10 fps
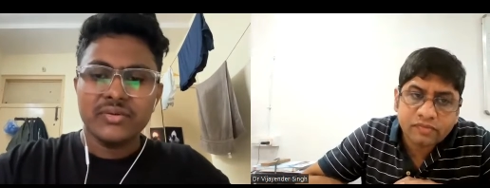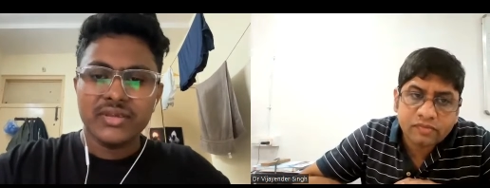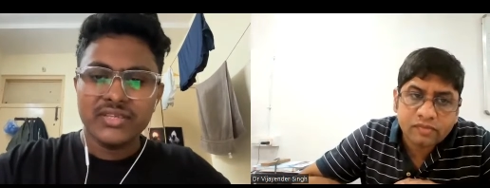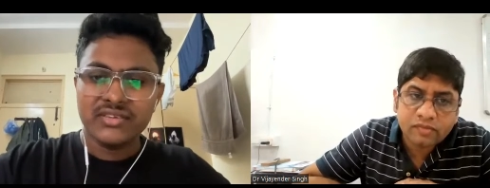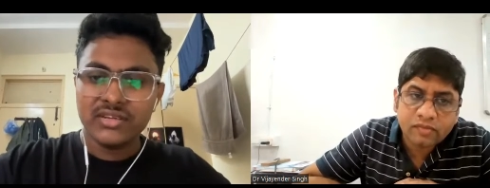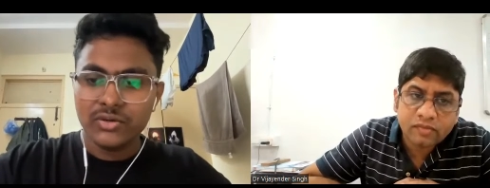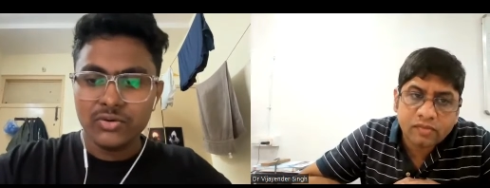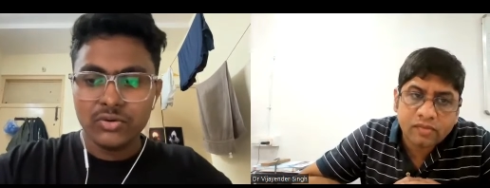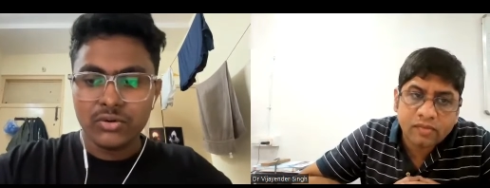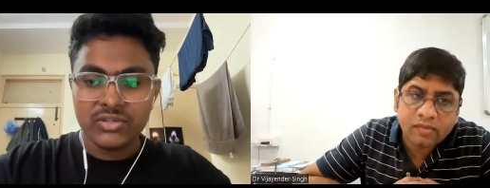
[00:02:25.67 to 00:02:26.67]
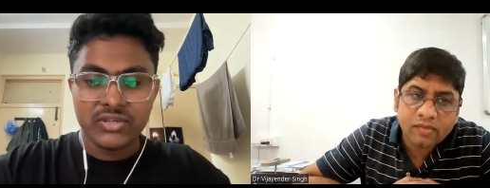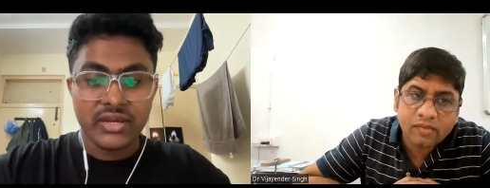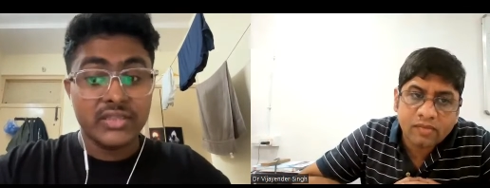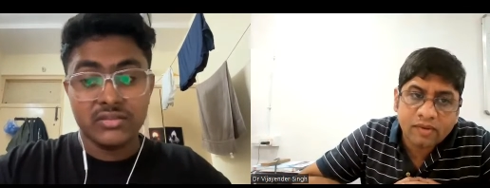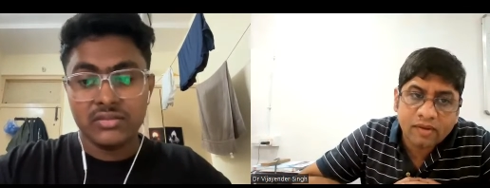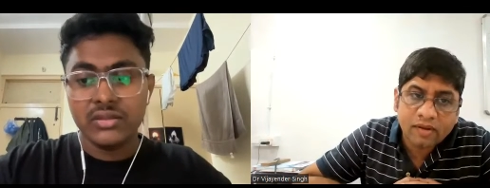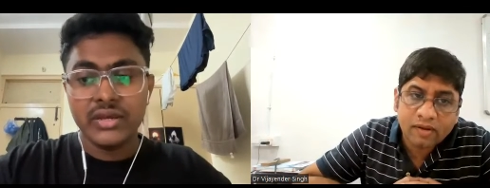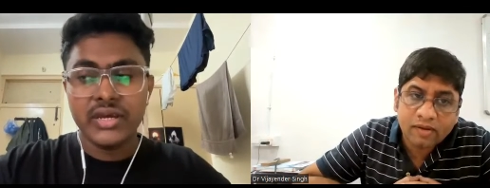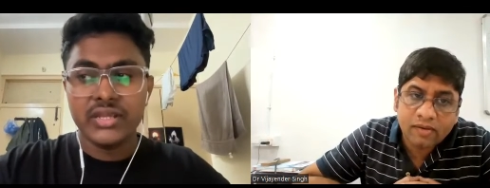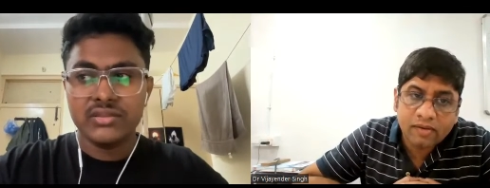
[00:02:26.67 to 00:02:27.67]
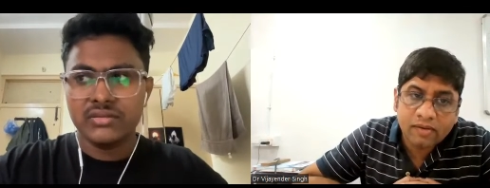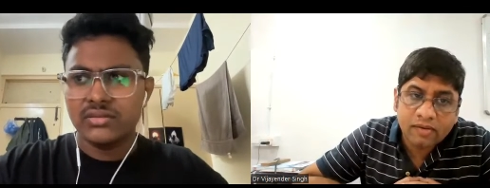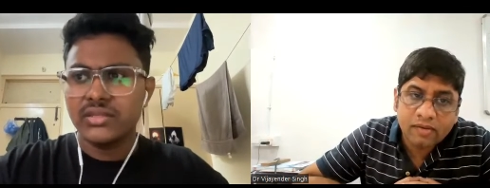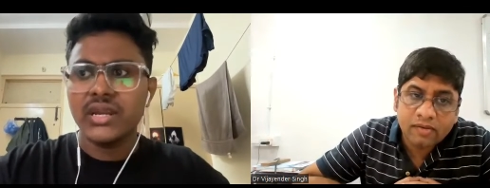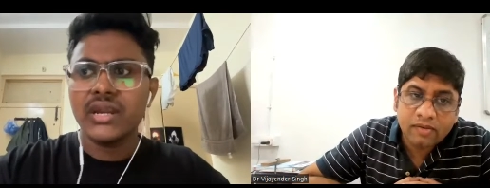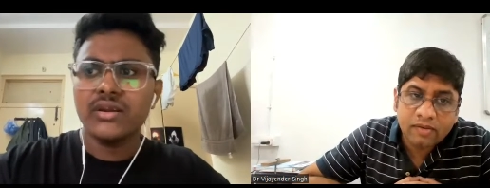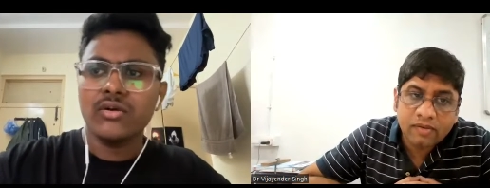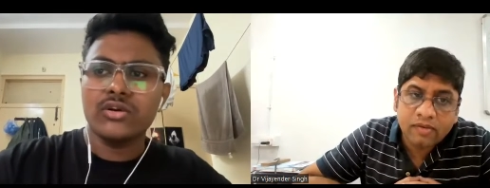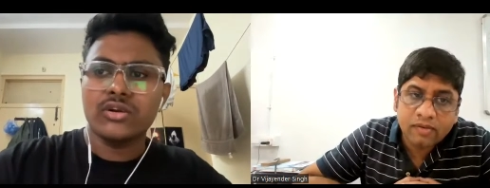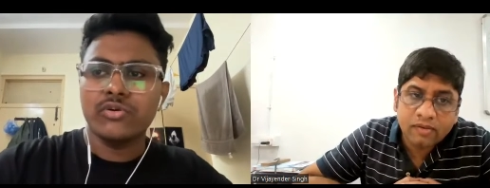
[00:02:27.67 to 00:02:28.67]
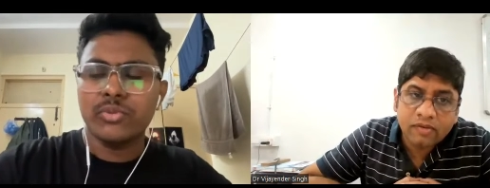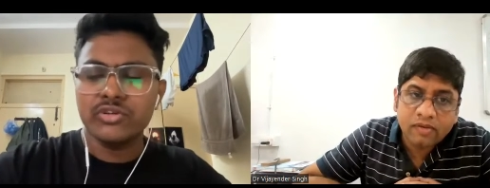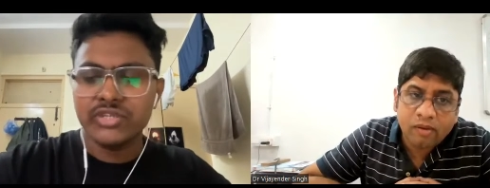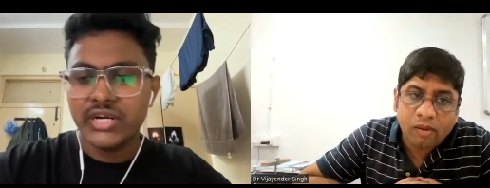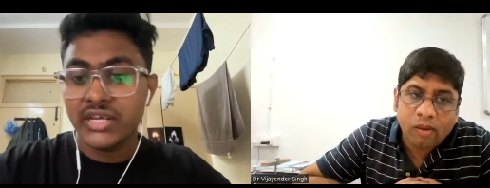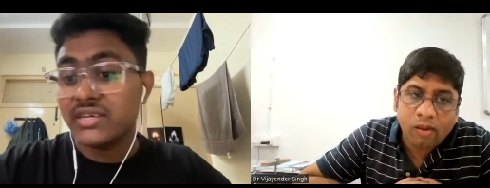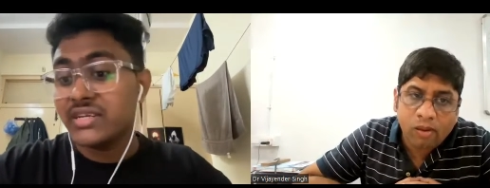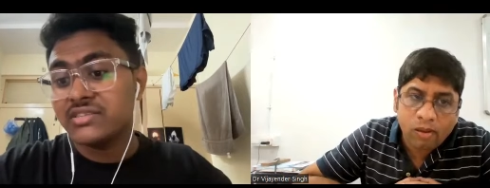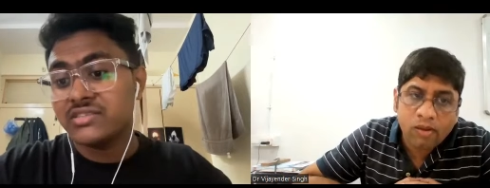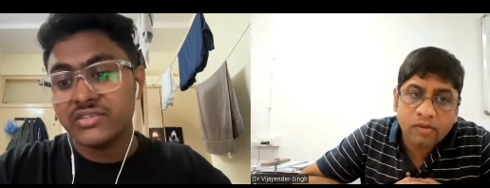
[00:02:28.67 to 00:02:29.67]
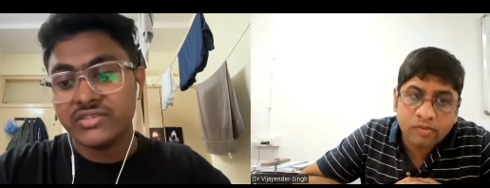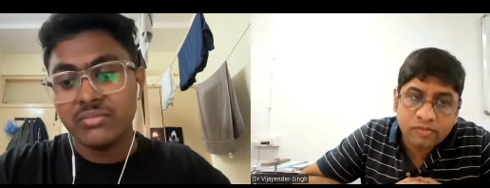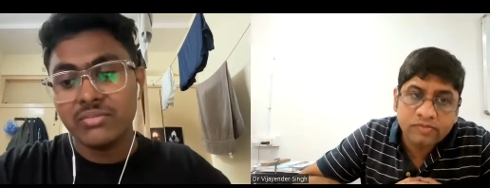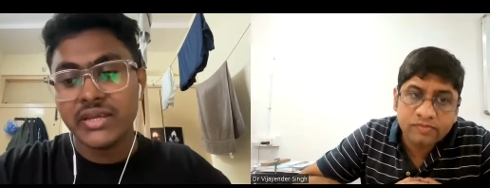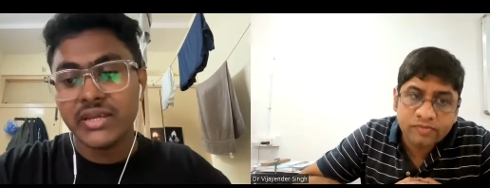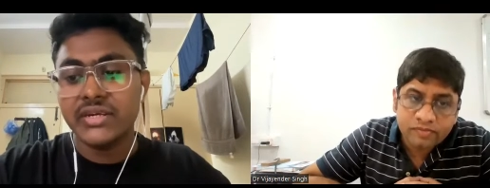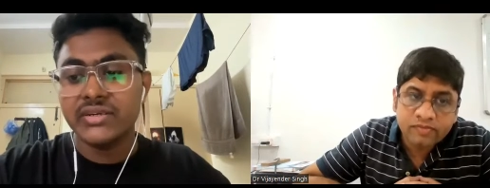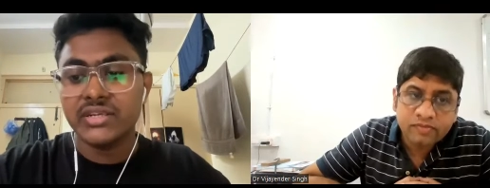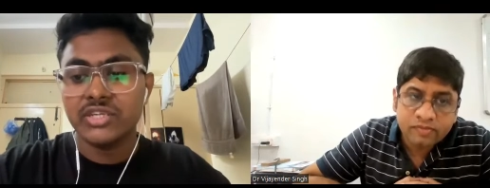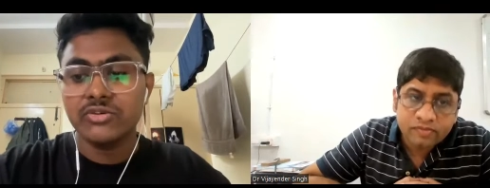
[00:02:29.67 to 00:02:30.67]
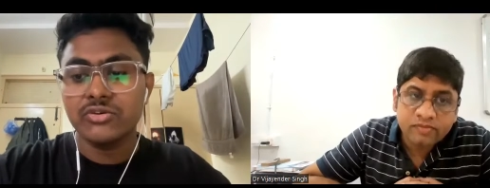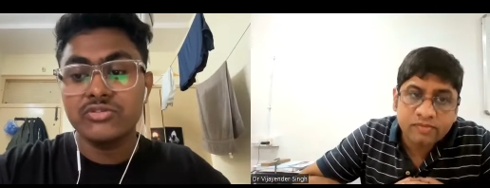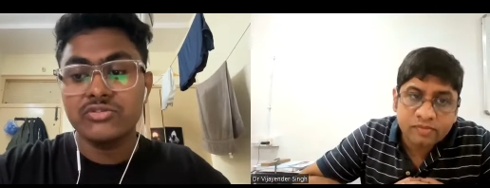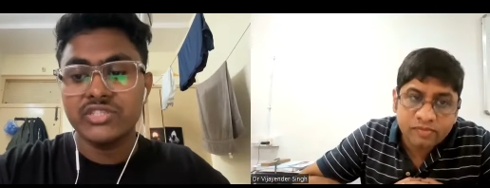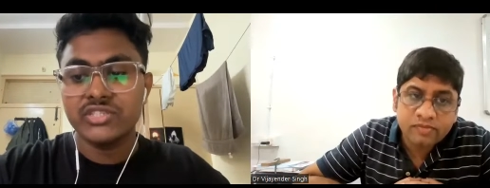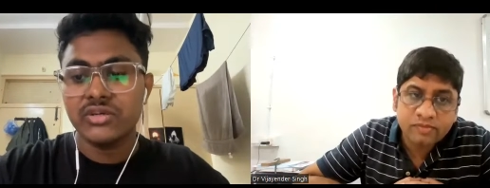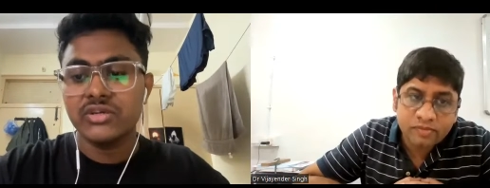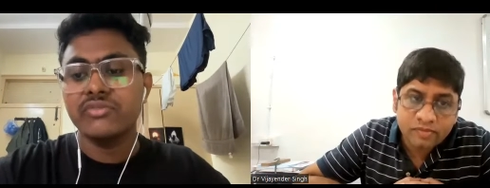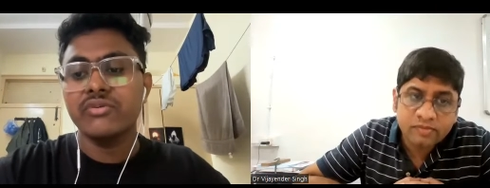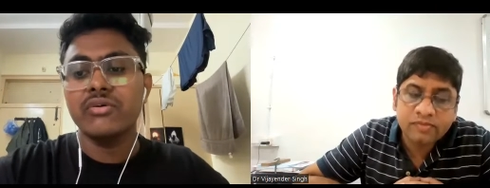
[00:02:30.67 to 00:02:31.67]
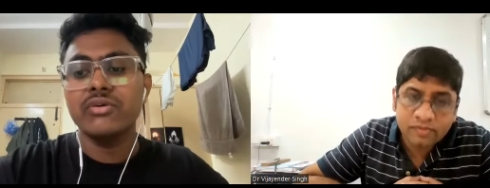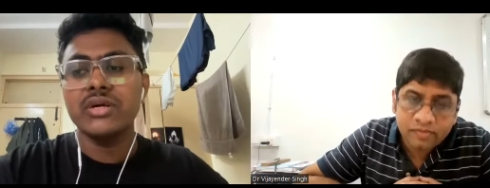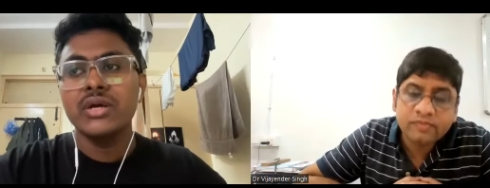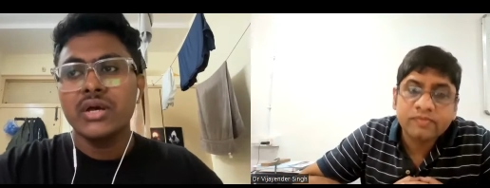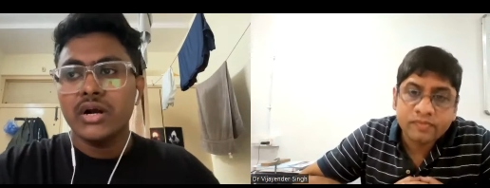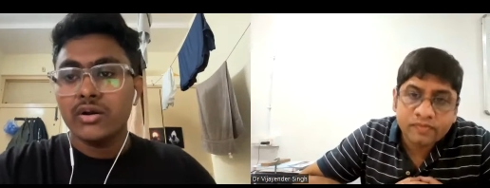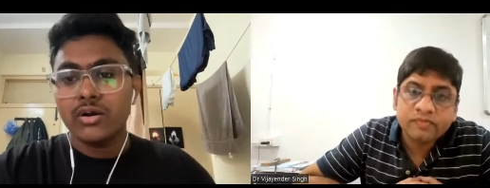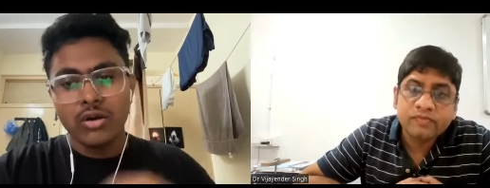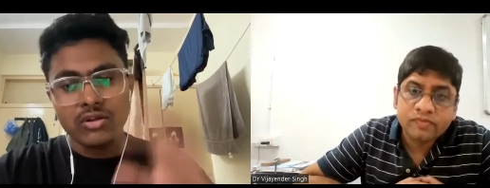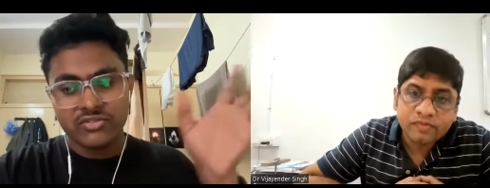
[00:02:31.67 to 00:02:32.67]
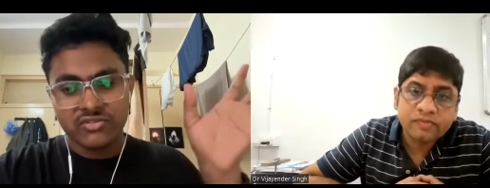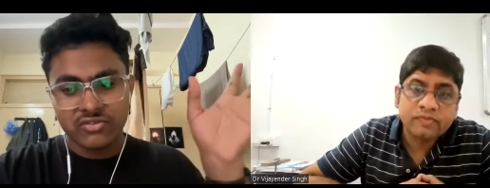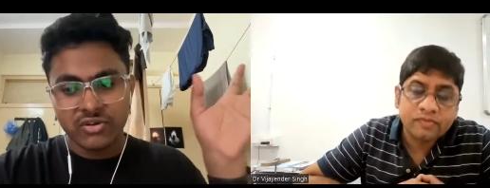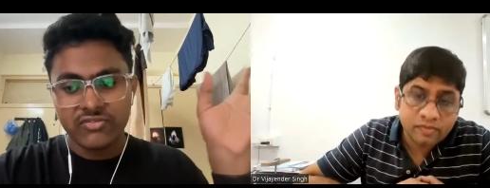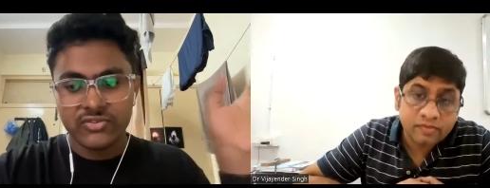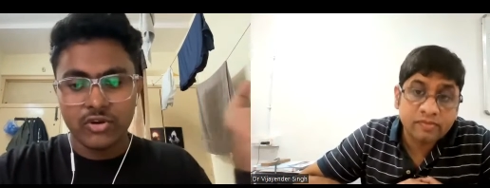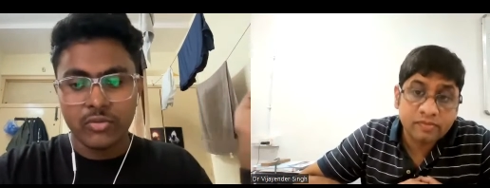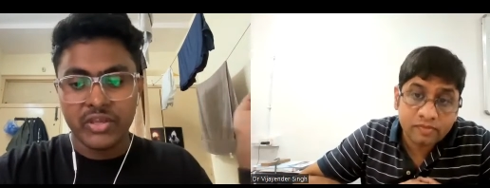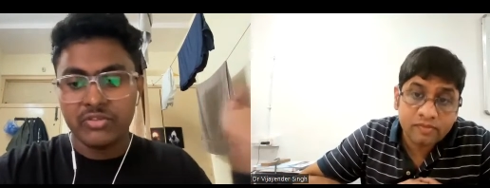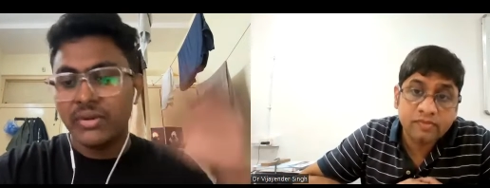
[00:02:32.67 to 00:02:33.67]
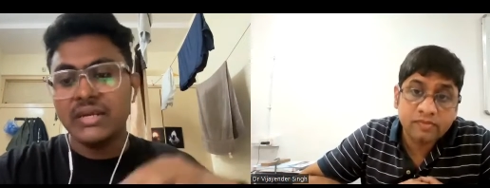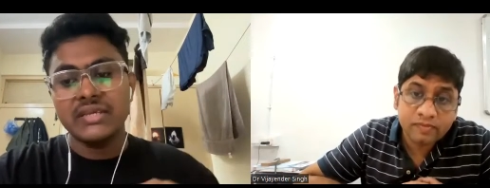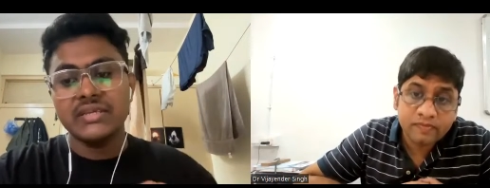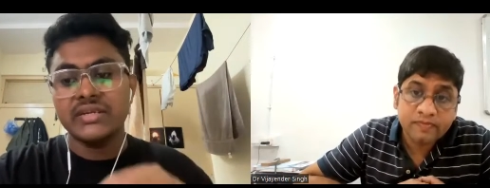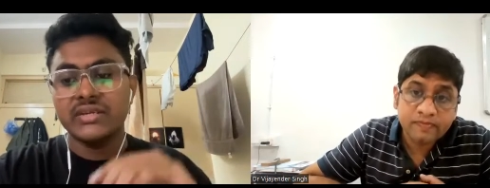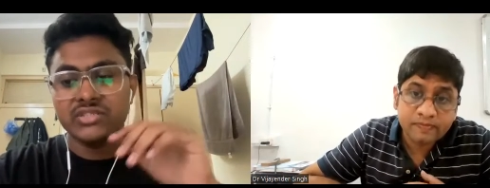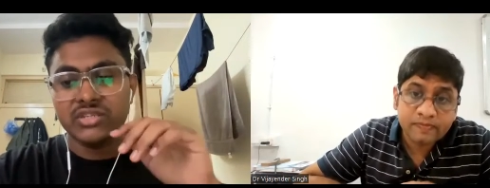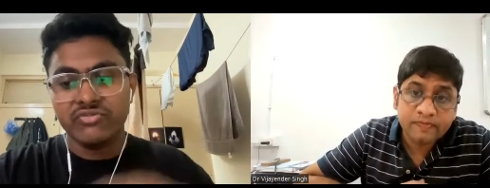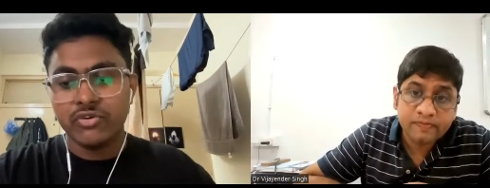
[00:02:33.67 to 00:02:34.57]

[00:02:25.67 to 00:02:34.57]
Speaker 1: it's a new course and there are a lot of opportunities, and it seemed like an interesting course which revolved around lots of topics, mainly the industry